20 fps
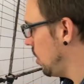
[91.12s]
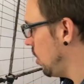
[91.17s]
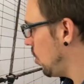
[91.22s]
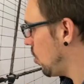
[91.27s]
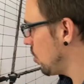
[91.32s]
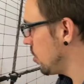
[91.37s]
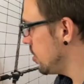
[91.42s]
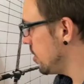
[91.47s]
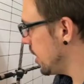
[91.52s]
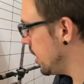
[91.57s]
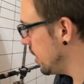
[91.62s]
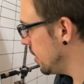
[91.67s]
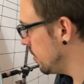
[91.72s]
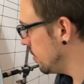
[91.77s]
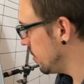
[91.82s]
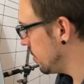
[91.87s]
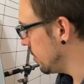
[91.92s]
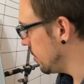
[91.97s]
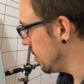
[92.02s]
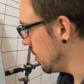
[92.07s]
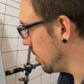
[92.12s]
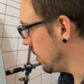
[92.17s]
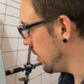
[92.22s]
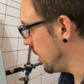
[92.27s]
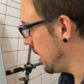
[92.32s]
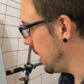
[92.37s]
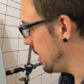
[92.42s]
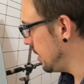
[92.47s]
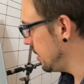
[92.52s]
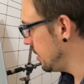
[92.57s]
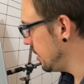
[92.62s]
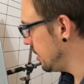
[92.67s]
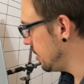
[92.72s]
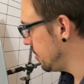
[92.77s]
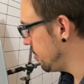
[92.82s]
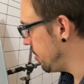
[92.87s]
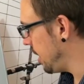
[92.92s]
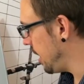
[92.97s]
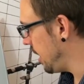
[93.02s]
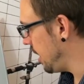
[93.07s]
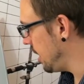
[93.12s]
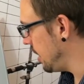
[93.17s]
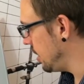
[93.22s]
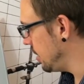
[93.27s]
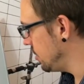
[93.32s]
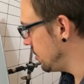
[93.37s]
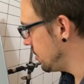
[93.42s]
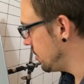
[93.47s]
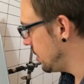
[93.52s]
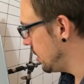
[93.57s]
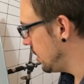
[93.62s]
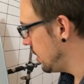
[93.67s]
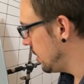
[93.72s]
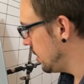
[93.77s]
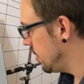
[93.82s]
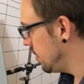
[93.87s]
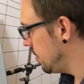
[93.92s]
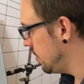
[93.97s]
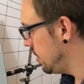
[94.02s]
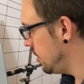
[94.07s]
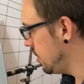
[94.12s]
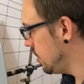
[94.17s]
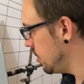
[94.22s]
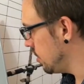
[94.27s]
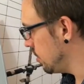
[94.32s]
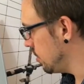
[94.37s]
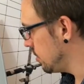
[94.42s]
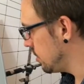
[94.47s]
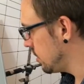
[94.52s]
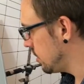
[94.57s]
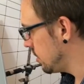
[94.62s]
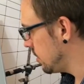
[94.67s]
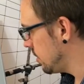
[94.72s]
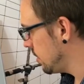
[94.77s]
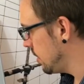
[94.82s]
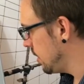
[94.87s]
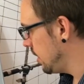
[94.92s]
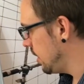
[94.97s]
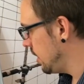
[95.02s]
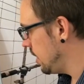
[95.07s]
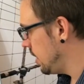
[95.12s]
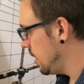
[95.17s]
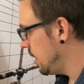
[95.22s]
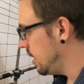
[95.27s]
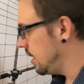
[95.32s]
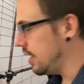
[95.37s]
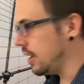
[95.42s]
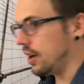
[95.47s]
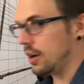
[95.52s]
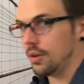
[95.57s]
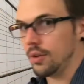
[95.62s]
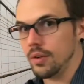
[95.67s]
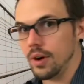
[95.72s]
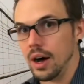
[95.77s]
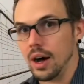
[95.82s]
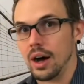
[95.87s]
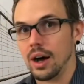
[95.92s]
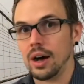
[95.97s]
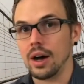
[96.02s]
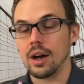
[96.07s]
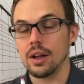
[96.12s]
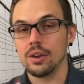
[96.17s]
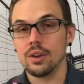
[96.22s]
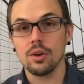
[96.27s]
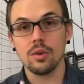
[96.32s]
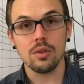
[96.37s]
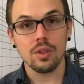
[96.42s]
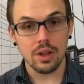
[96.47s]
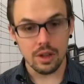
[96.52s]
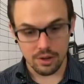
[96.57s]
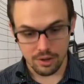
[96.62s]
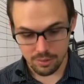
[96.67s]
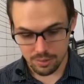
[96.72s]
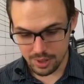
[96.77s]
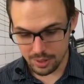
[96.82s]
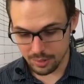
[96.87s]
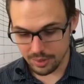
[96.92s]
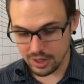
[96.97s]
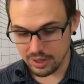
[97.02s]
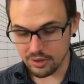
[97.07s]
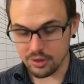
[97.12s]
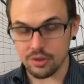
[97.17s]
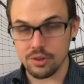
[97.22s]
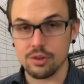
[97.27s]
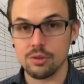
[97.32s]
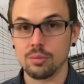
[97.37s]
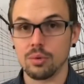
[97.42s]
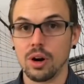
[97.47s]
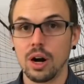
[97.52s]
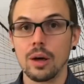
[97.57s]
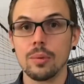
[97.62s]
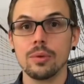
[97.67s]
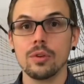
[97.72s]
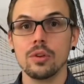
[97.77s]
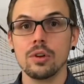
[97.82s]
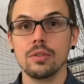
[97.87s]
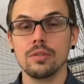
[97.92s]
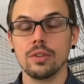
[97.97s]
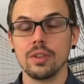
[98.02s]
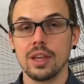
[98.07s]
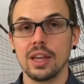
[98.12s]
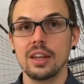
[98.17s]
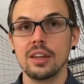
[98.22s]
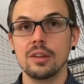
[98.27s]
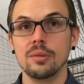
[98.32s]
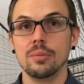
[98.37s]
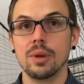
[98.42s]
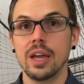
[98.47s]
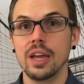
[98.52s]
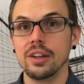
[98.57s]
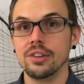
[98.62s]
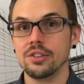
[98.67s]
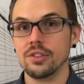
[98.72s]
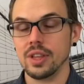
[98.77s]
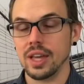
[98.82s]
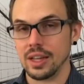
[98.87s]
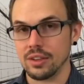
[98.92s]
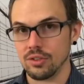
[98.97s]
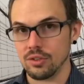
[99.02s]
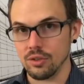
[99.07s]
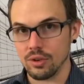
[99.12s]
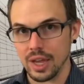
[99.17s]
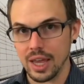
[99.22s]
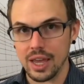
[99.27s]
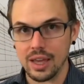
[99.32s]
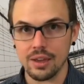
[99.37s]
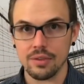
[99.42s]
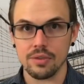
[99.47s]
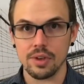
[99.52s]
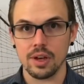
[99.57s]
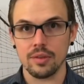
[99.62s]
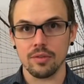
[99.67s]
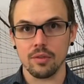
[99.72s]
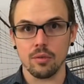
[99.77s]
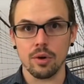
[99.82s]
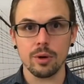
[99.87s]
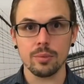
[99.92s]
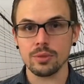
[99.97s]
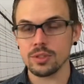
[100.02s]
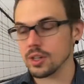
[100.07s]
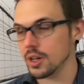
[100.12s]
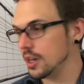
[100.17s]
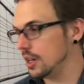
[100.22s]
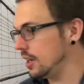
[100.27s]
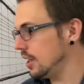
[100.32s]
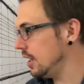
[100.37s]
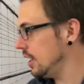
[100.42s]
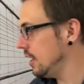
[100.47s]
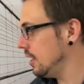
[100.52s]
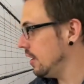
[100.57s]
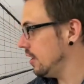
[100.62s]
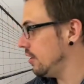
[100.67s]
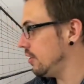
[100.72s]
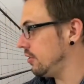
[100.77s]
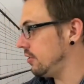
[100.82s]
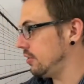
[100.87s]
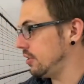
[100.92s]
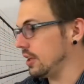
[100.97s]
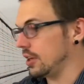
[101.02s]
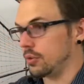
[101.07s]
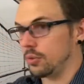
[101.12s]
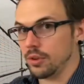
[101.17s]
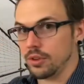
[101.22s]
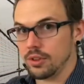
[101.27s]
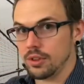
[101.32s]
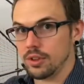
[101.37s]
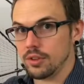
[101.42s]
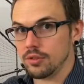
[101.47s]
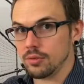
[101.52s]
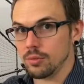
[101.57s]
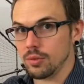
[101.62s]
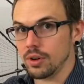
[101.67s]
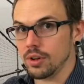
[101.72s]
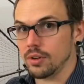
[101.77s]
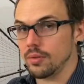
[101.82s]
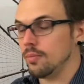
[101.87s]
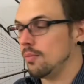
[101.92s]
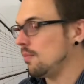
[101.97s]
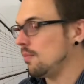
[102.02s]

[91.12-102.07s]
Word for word: or you have landing page views. Now, I know a lot of you people out there, you probably don't have a landing page. That's okay. If you have a website, stick with this one.